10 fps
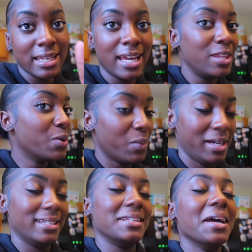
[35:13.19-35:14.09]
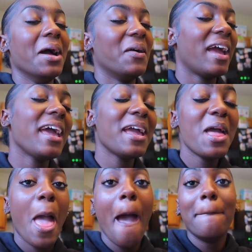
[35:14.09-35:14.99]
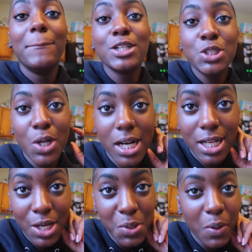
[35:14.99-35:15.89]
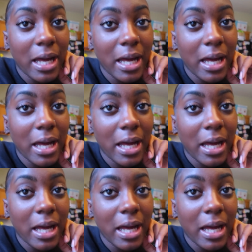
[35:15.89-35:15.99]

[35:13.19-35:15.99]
Either one okay but you already know